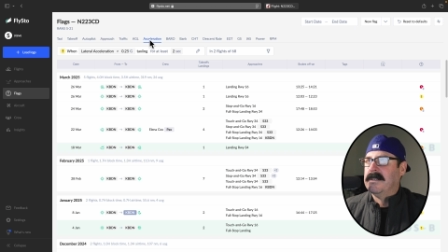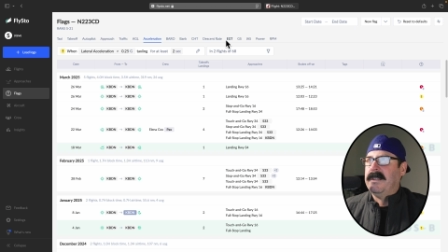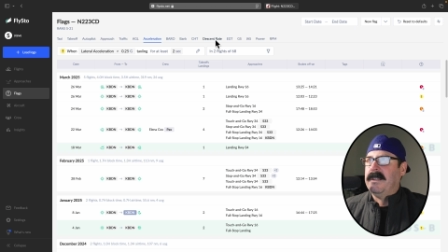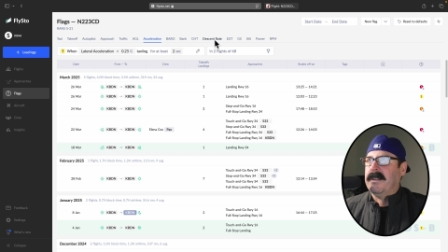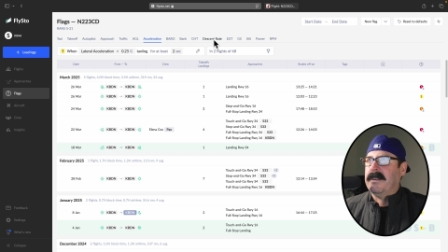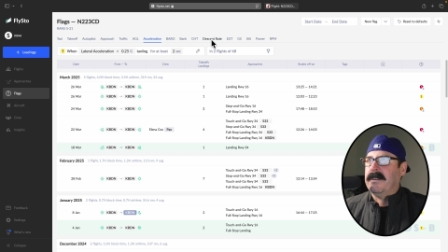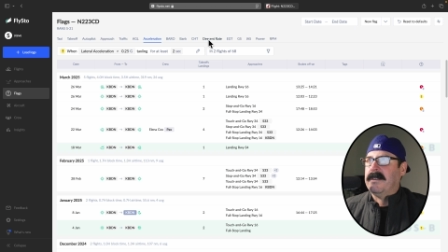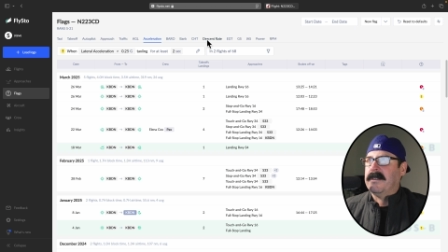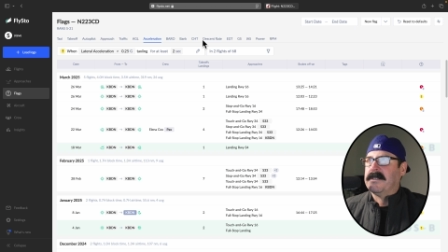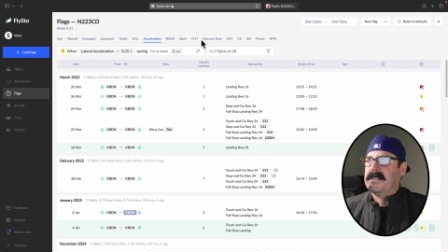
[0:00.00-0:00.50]
you
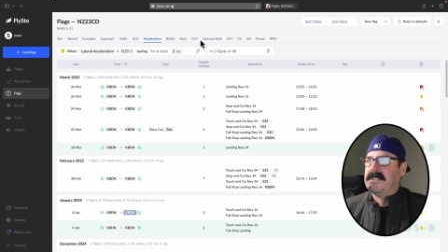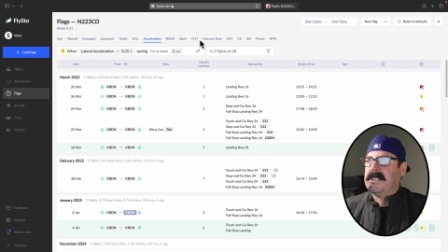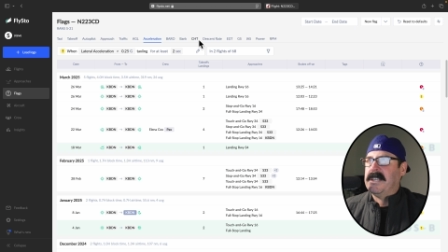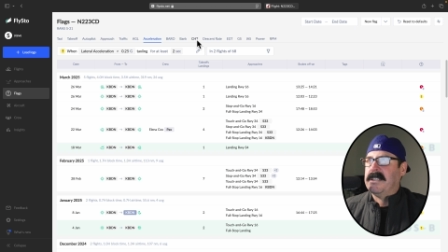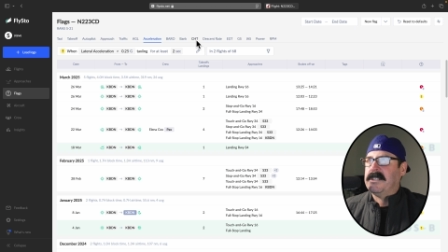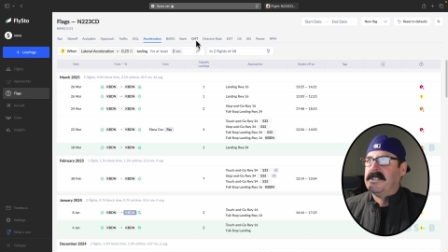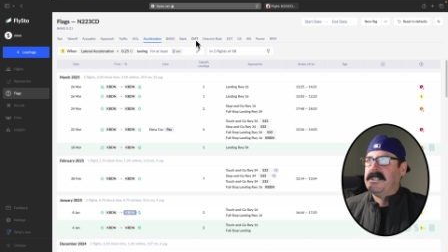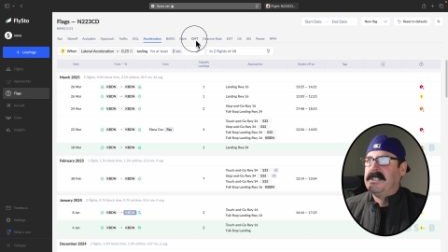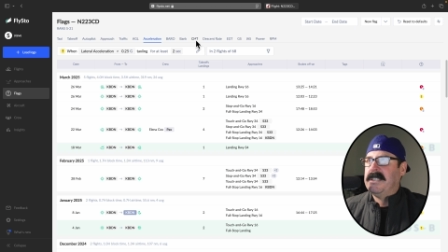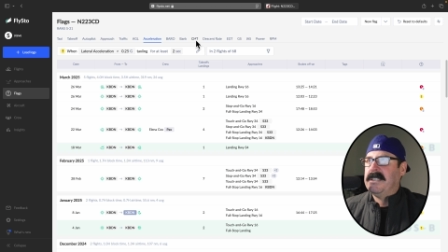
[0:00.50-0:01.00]
know, your
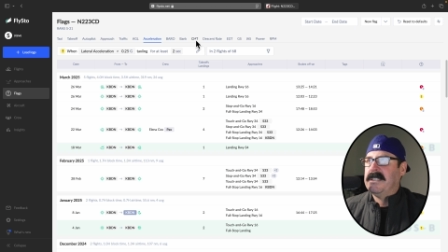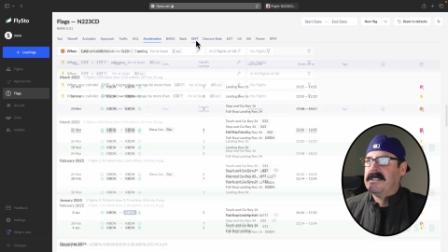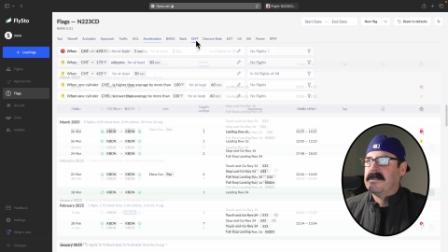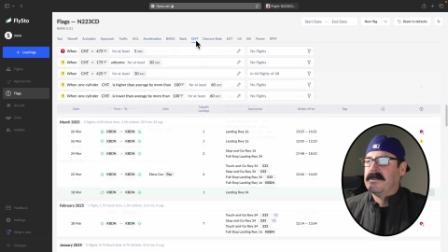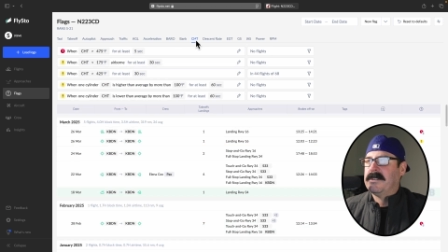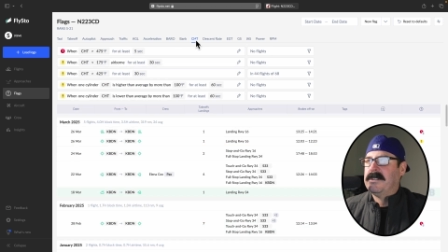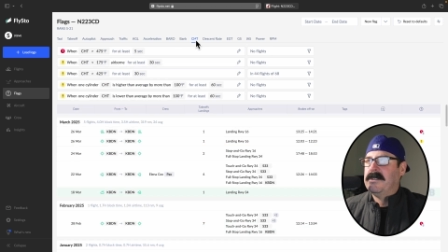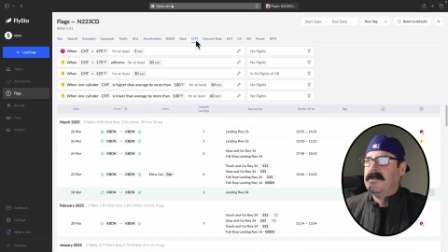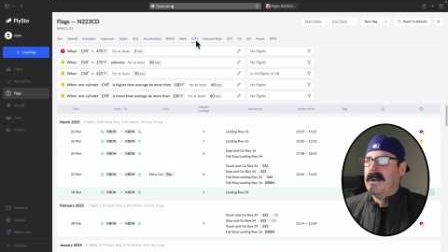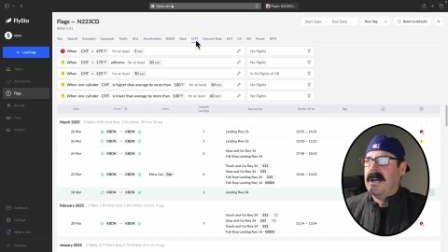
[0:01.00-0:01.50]
CHTs
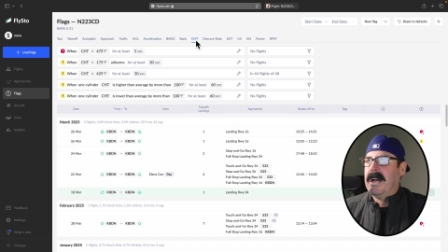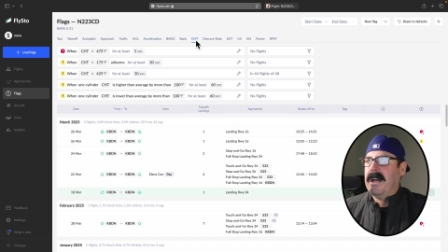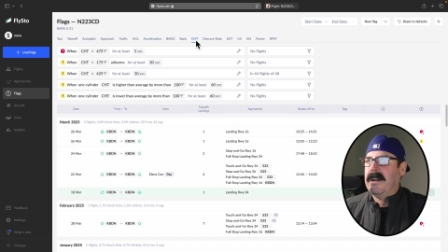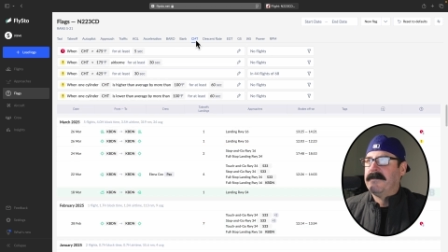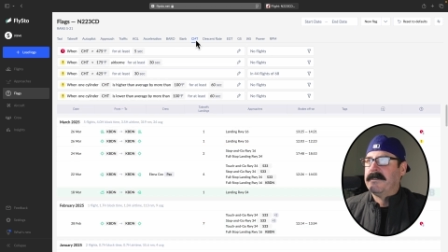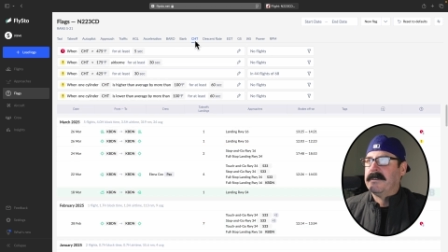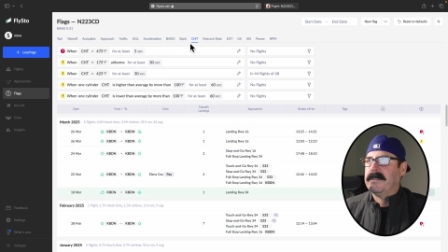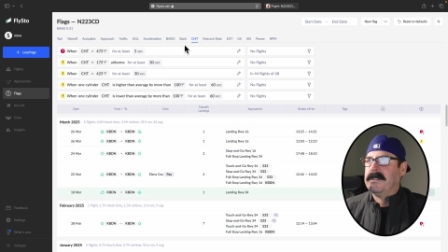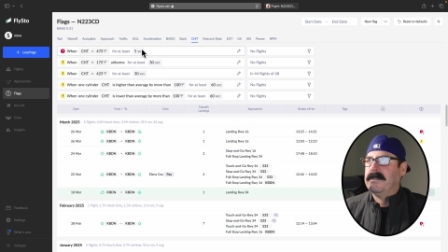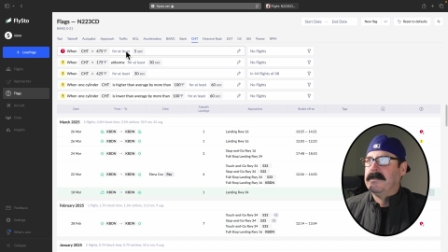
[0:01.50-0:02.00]
were too hot
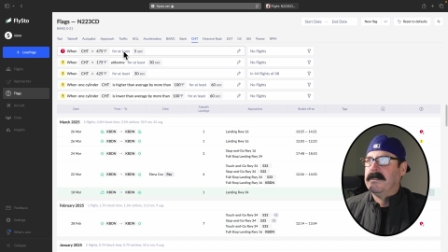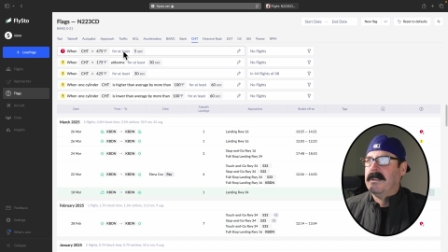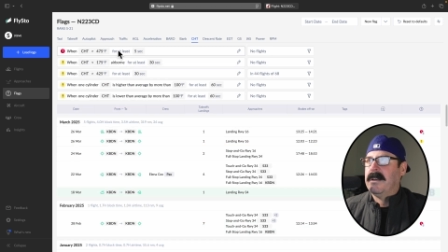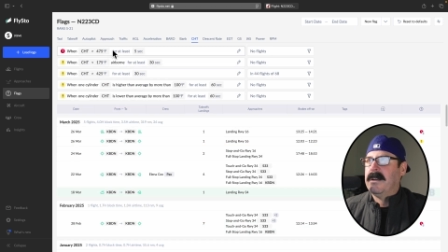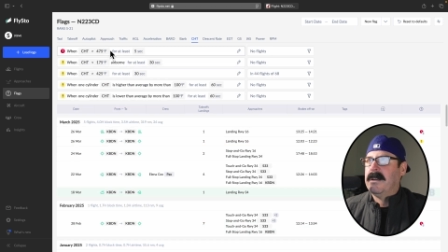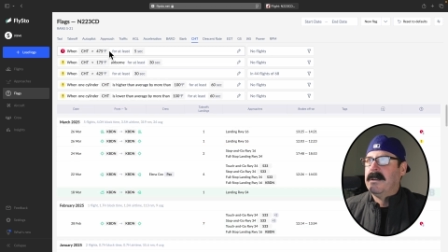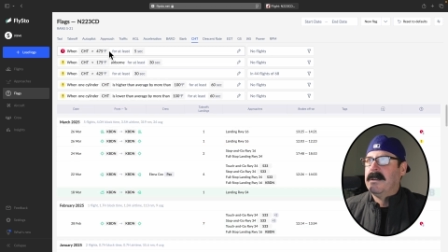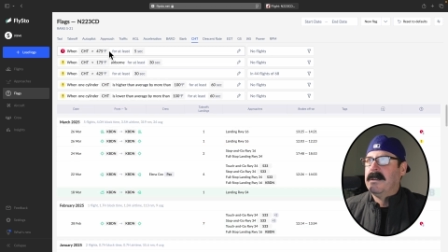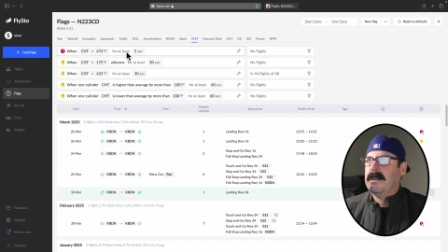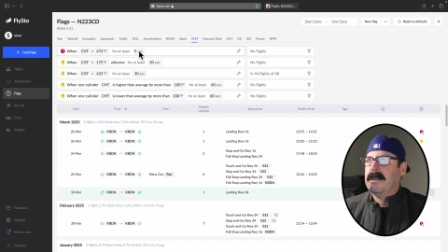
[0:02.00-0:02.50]
for too
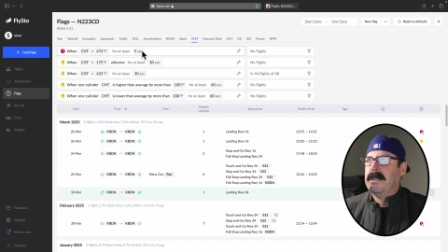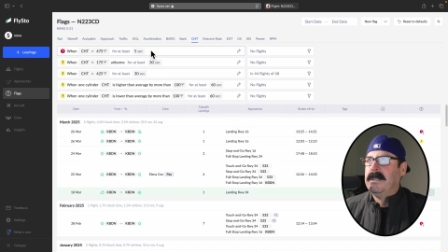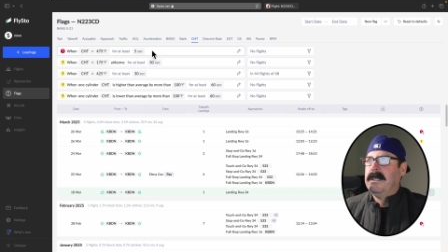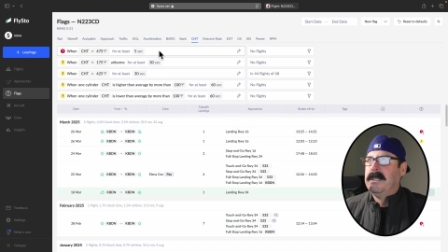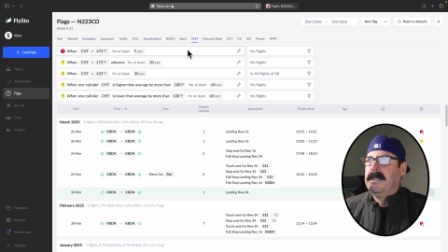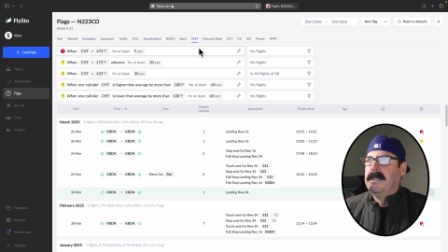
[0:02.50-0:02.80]
long,